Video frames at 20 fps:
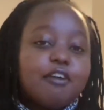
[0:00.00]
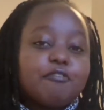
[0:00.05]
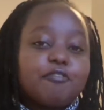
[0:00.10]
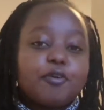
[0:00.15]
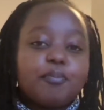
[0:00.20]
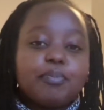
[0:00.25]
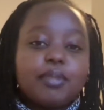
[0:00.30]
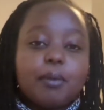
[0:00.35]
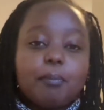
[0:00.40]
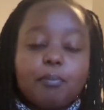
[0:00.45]

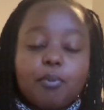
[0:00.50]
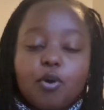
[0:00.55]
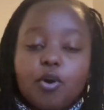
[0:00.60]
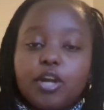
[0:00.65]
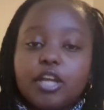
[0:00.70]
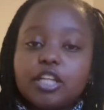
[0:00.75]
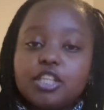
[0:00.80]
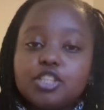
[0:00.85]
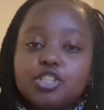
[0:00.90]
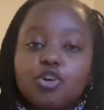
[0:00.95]
from the
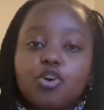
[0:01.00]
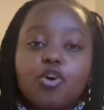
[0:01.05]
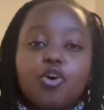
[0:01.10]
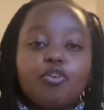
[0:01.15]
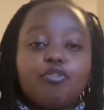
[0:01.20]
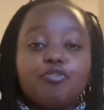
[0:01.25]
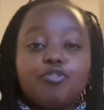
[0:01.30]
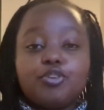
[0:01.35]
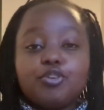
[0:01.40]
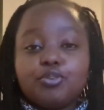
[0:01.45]
point
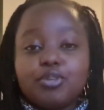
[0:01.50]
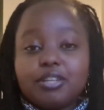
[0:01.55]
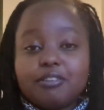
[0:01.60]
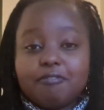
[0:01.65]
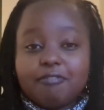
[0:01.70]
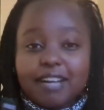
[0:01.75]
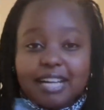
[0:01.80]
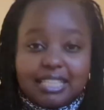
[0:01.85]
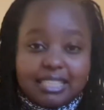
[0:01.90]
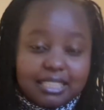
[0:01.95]
of
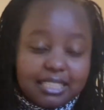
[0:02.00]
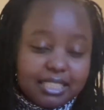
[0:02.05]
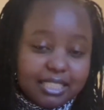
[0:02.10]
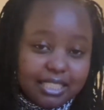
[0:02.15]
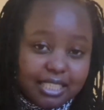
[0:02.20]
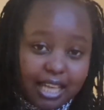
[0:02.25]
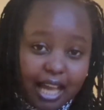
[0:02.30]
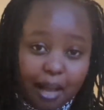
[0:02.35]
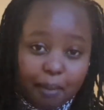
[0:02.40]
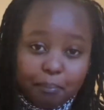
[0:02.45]

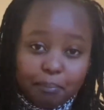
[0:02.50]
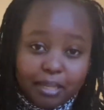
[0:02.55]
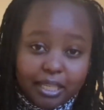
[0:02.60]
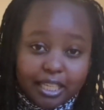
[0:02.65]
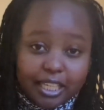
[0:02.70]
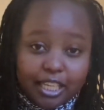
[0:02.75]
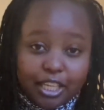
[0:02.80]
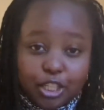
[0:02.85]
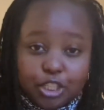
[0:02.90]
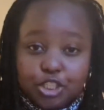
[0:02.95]
university
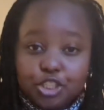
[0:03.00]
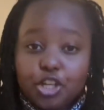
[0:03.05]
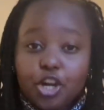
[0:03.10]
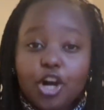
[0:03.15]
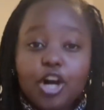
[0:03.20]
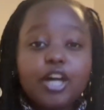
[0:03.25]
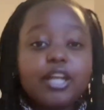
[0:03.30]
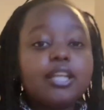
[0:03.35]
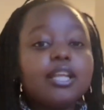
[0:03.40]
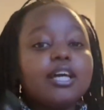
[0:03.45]

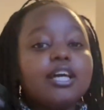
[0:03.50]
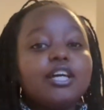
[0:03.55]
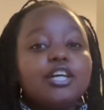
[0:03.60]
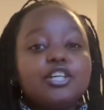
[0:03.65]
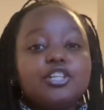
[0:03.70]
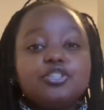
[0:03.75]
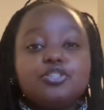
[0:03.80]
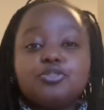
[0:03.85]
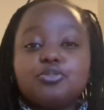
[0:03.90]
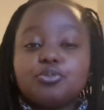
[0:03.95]
application
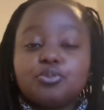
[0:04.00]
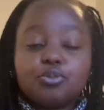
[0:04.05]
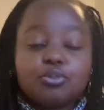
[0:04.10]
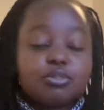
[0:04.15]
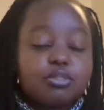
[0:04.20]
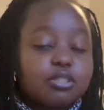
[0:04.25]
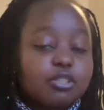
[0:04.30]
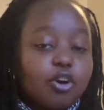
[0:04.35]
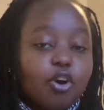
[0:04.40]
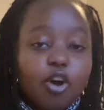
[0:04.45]
to
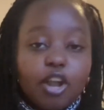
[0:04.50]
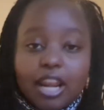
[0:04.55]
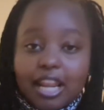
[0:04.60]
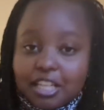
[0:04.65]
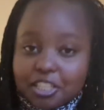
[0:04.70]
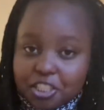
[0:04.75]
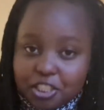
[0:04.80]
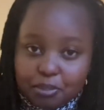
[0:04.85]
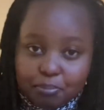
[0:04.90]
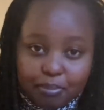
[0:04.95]

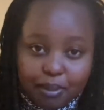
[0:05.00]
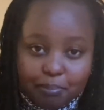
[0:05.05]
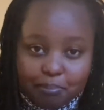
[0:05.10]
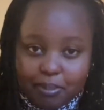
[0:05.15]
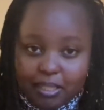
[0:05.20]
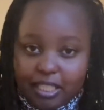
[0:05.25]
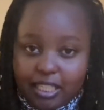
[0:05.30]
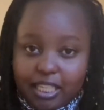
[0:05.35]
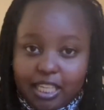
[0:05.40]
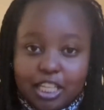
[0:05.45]
scholarship
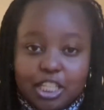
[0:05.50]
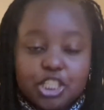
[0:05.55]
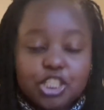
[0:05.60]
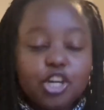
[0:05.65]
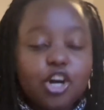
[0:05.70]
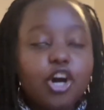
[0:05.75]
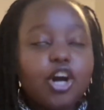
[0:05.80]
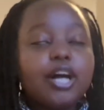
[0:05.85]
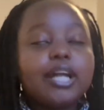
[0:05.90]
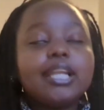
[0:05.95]

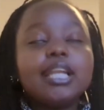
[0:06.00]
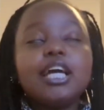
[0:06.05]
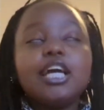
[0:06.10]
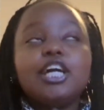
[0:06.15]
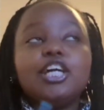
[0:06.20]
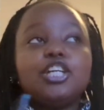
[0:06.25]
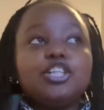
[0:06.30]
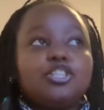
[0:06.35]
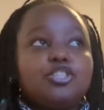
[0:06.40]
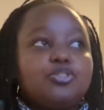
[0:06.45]
application
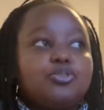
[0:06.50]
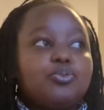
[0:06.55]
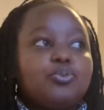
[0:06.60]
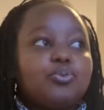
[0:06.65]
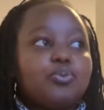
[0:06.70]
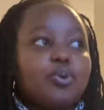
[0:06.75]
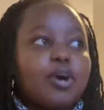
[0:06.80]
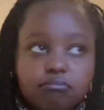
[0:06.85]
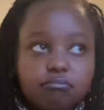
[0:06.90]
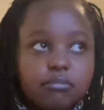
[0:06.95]

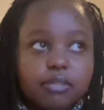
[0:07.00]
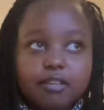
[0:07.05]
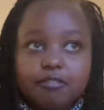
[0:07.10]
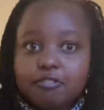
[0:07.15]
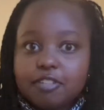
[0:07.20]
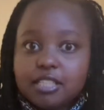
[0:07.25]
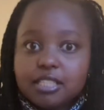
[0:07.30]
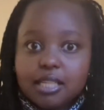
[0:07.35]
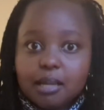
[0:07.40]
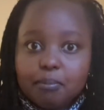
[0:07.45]
to the
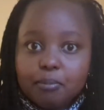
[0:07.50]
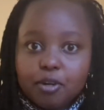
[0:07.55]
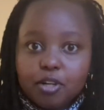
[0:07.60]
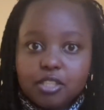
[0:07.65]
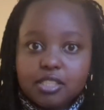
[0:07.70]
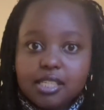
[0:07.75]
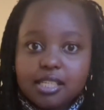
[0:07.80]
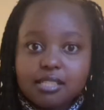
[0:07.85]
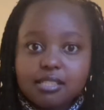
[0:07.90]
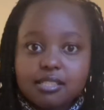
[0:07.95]
visa
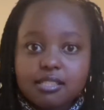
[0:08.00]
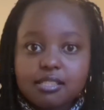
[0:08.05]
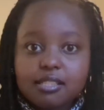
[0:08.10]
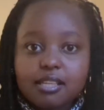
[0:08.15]
process.